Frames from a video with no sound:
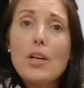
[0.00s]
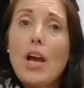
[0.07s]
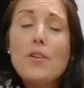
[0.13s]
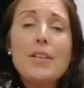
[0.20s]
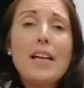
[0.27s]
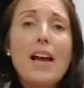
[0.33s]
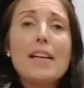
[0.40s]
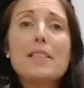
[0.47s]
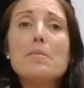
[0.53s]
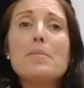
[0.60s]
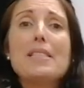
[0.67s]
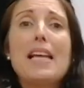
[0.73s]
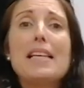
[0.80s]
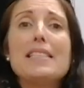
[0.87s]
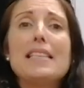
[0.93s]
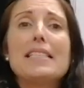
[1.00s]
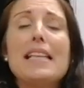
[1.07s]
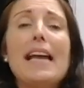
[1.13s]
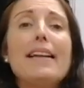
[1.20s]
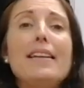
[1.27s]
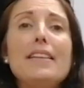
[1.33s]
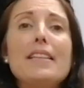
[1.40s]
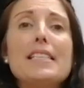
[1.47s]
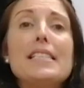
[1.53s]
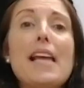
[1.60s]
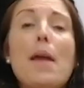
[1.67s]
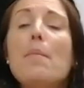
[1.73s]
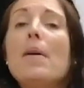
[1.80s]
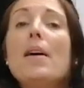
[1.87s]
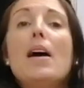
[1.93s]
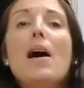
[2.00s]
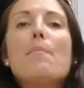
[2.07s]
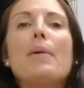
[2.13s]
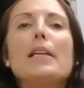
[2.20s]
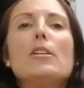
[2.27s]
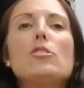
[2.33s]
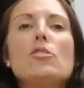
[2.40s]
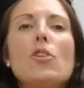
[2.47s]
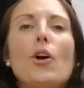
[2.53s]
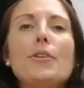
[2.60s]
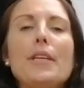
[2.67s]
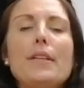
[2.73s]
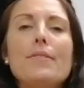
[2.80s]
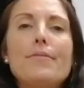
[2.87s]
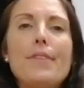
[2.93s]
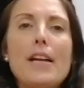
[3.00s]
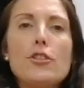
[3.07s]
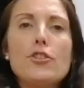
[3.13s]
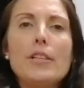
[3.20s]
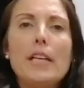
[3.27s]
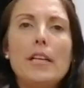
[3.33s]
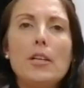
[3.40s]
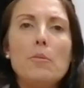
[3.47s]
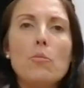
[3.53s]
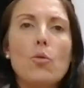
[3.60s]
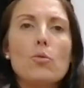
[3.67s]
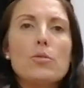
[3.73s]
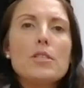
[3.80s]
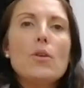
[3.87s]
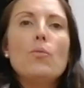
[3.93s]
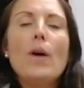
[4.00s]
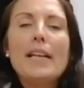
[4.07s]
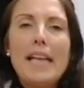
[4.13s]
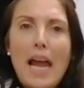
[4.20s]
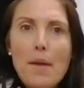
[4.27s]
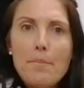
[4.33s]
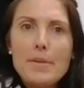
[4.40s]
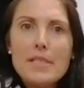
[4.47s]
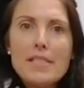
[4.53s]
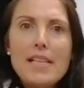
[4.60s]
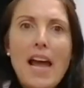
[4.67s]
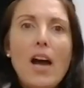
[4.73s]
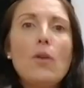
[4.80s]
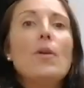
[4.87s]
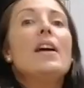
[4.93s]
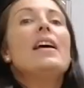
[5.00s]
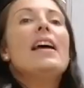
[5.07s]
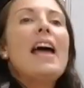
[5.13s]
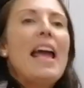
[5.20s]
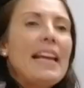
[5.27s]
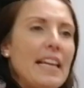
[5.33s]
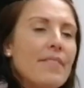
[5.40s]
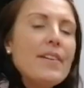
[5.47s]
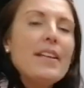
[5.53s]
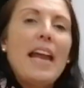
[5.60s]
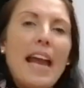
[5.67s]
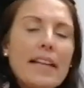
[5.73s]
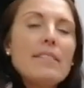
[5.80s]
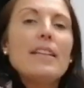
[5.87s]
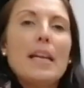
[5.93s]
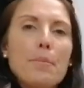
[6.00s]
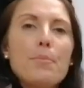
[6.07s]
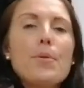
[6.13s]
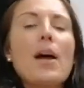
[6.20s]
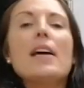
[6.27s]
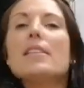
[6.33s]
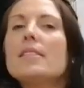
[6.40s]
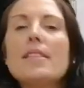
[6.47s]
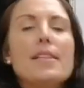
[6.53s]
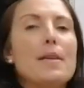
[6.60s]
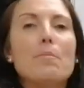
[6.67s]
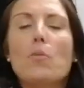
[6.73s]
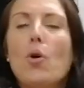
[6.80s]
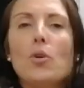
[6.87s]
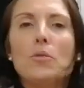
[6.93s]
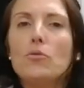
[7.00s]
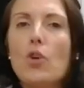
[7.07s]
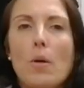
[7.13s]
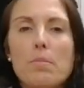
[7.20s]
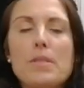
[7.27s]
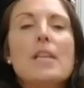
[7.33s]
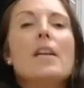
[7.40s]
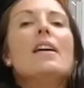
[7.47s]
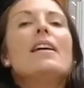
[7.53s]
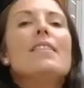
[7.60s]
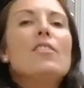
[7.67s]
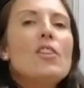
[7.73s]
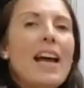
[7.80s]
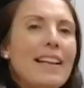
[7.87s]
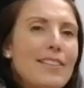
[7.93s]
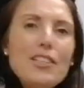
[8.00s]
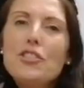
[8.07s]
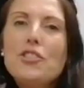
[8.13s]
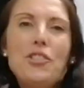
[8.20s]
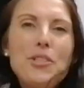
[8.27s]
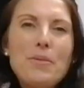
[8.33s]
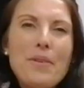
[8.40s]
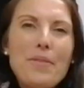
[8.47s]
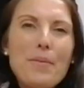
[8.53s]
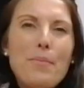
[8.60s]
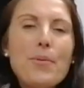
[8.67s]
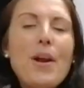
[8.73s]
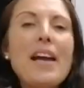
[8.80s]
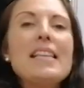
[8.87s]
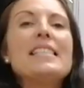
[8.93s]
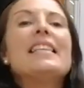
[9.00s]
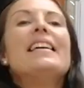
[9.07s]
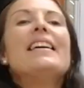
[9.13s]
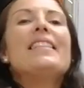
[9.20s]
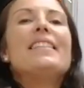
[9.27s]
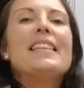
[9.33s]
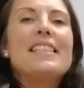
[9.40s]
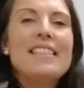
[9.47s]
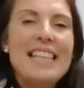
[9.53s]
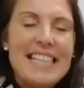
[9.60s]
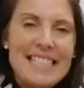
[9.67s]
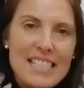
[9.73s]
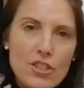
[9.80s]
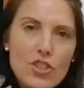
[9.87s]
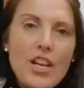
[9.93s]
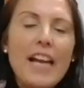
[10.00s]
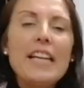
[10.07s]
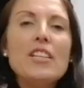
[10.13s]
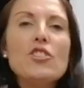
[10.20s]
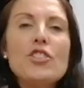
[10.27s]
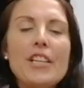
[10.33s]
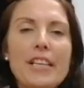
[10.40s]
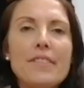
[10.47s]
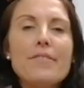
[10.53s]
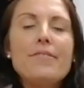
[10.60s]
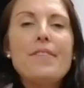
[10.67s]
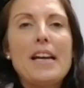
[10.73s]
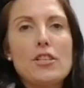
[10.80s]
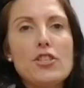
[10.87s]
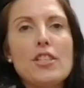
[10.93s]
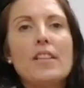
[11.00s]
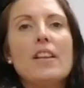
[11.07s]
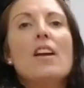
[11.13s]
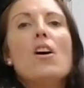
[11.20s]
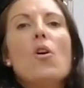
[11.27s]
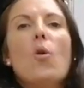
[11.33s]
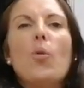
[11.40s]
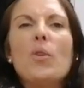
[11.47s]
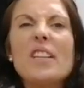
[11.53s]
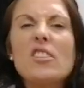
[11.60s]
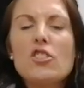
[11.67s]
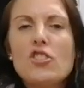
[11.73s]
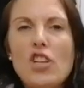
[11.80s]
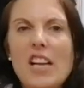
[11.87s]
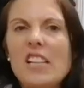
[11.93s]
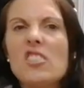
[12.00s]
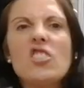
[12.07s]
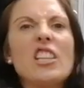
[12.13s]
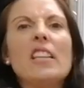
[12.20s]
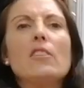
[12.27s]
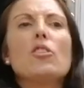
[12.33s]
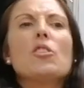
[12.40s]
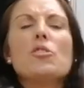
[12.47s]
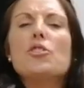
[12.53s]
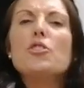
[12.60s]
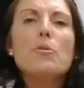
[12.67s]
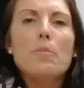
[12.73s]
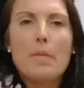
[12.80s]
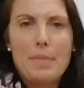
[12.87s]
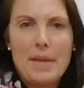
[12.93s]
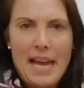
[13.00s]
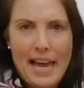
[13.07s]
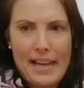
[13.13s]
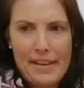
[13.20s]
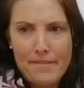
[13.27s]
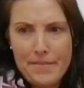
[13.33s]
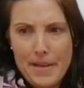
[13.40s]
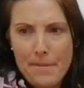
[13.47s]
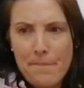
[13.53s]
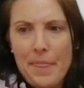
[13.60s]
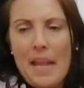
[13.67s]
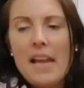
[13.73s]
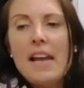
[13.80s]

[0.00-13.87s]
clothing item stays exactly the same, but it's not in fashion anymore. So what happens now? Even at that price, the demand drops. Nothing to do with the price, that there's a change in fashion or a change in consumer behavior.